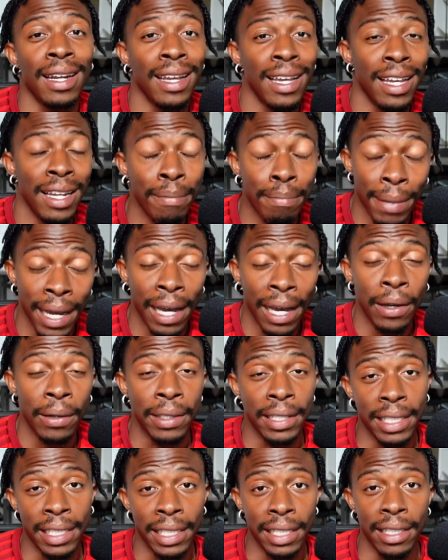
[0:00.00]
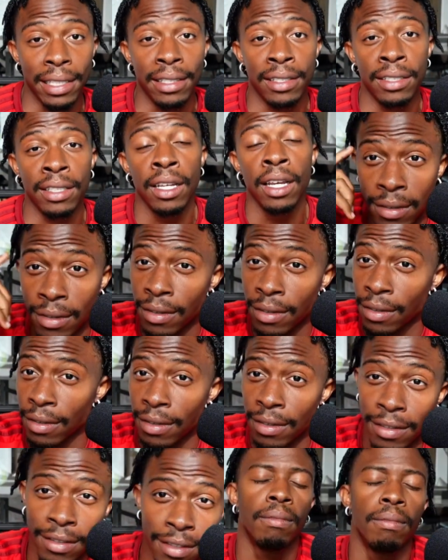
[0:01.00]
inbound leads.
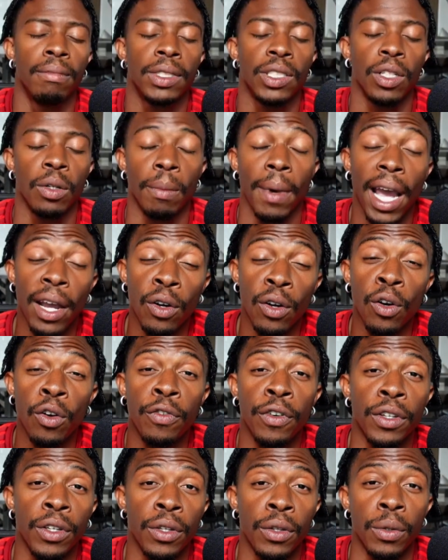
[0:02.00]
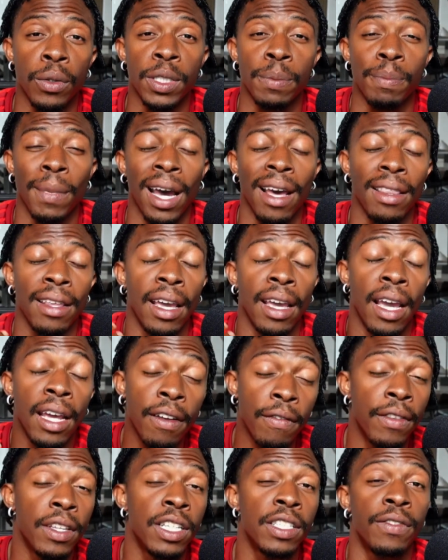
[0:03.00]
So my goal for you is by the end
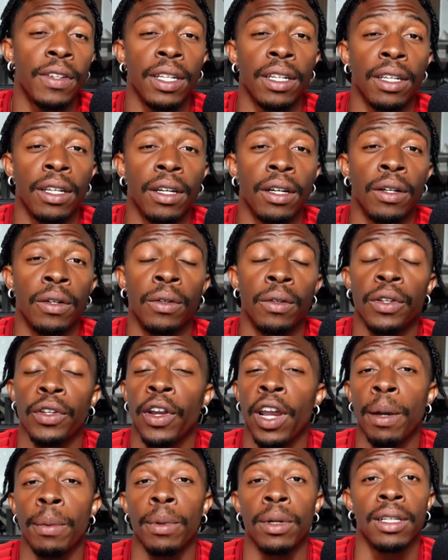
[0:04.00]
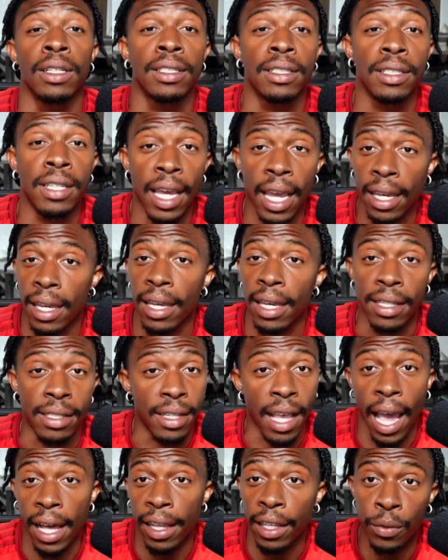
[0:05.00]
of this video, you're able to take
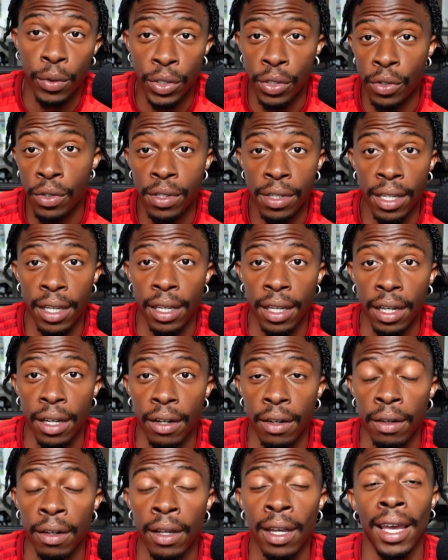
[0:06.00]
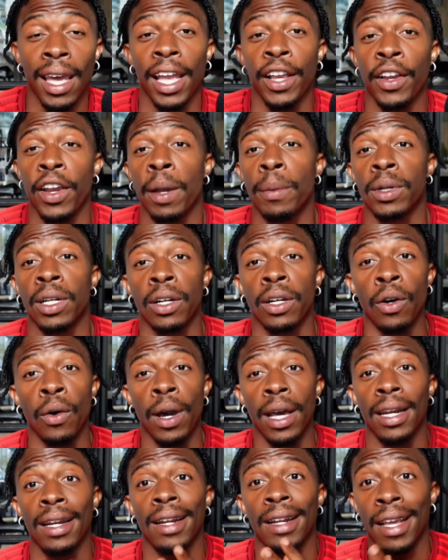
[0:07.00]
exactly what you see here and you're able to go
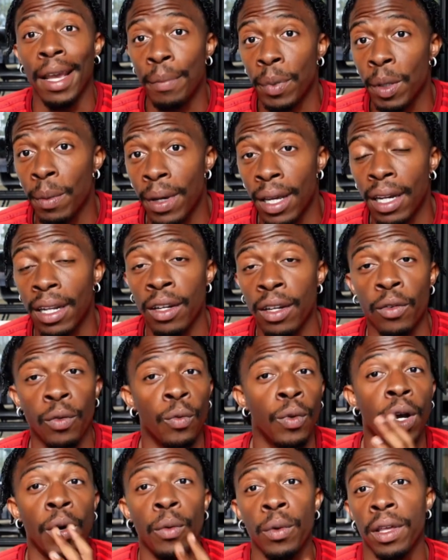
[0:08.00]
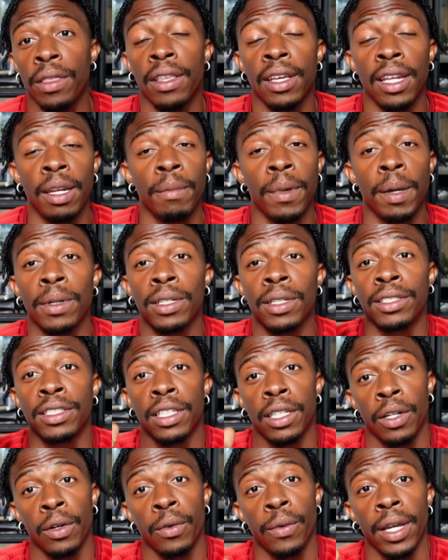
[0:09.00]
ahead and implement it, run with it, and be
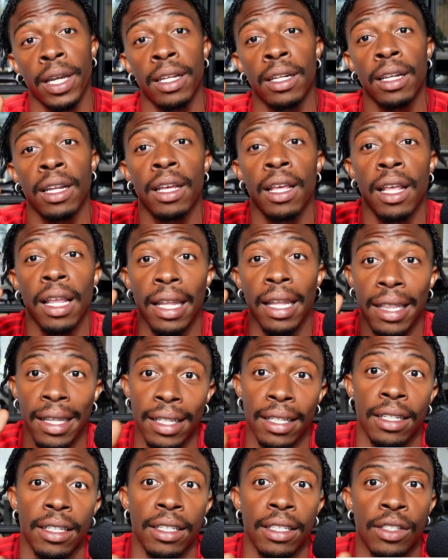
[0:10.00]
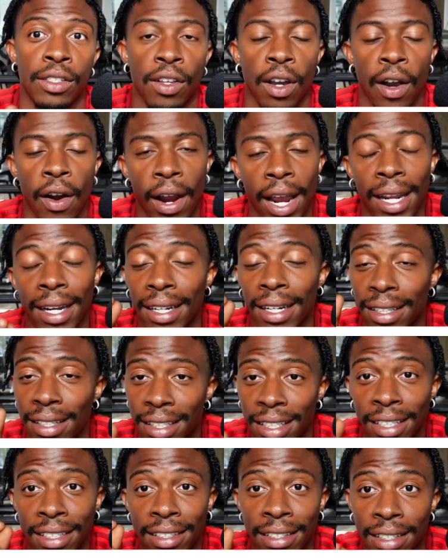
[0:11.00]
generate leads. All right.
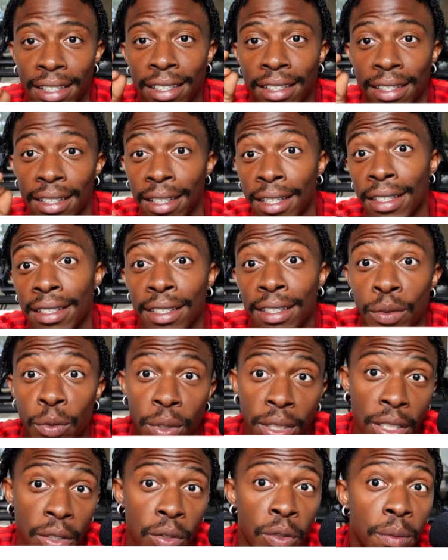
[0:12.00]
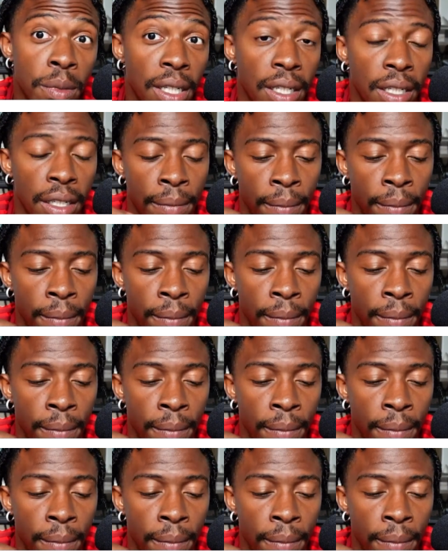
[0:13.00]
Leads, which equal money.